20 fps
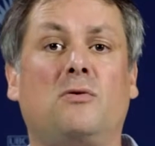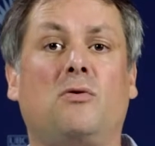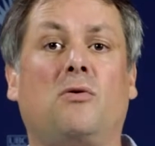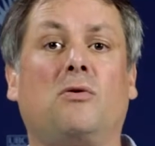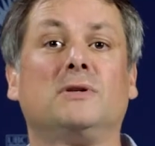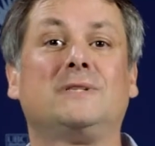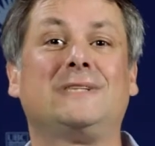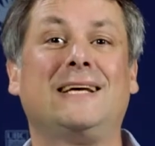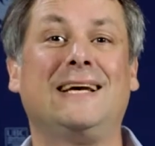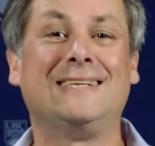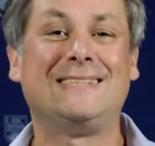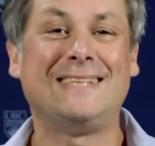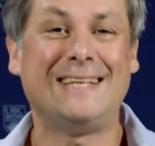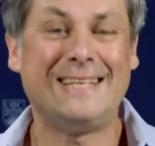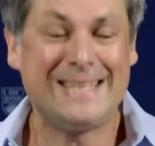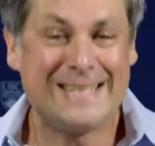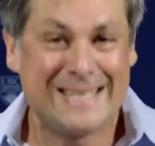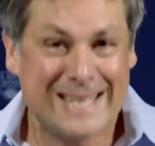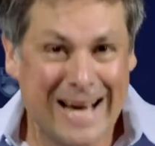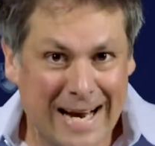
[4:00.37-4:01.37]
the course is
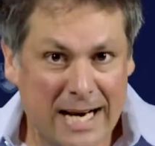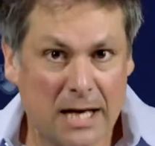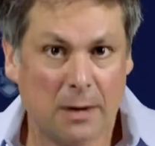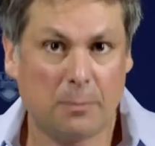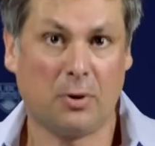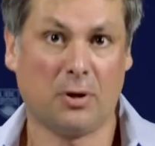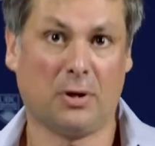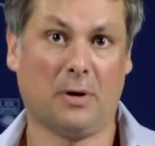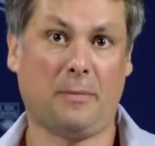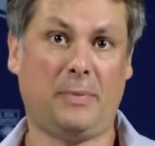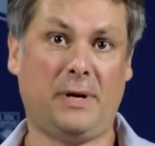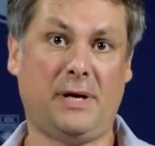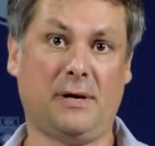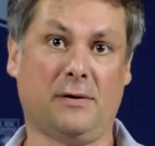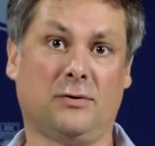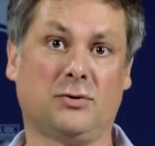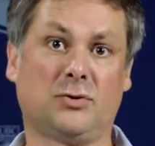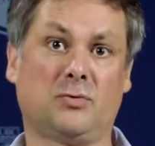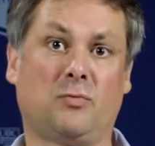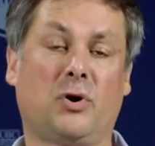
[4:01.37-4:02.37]
indictable
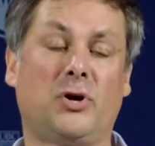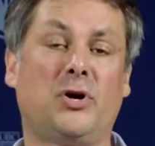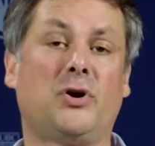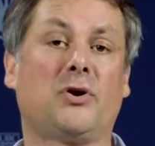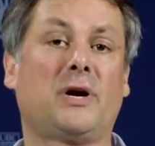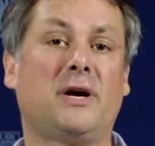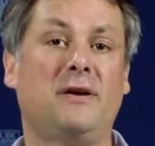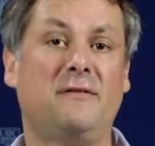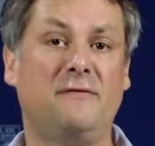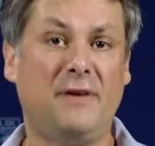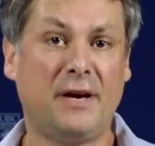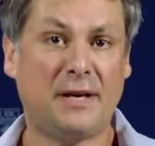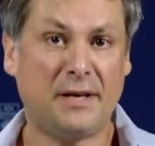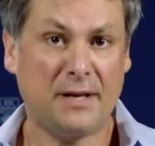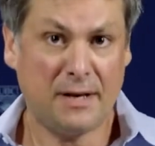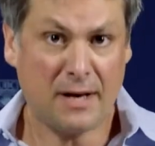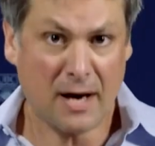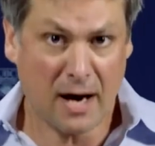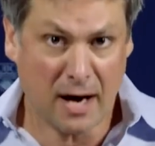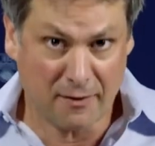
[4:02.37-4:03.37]
appeals, where you're
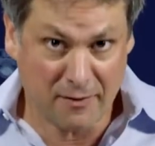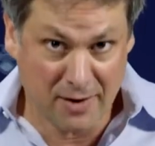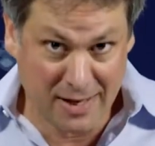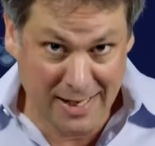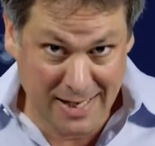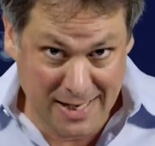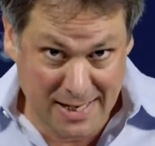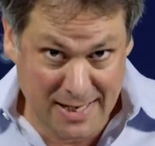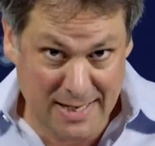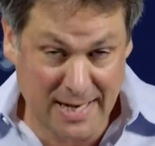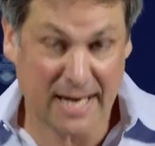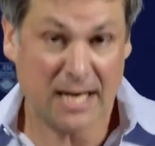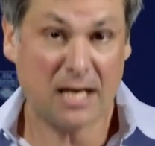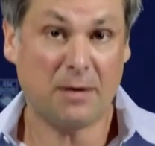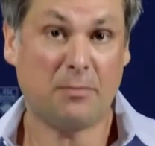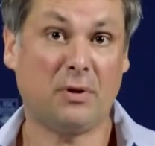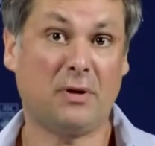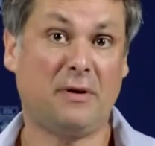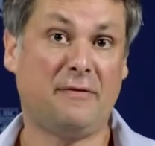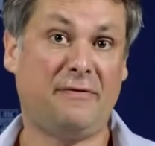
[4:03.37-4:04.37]
convicted of an
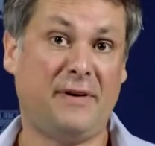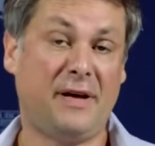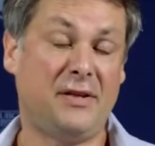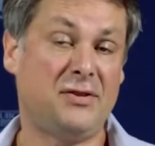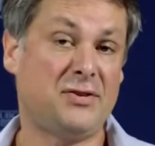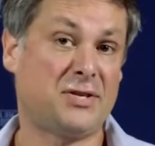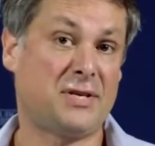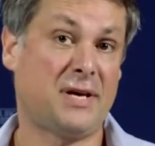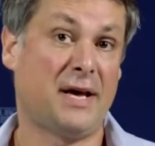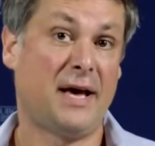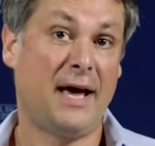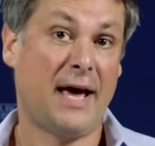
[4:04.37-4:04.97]
indictable offense.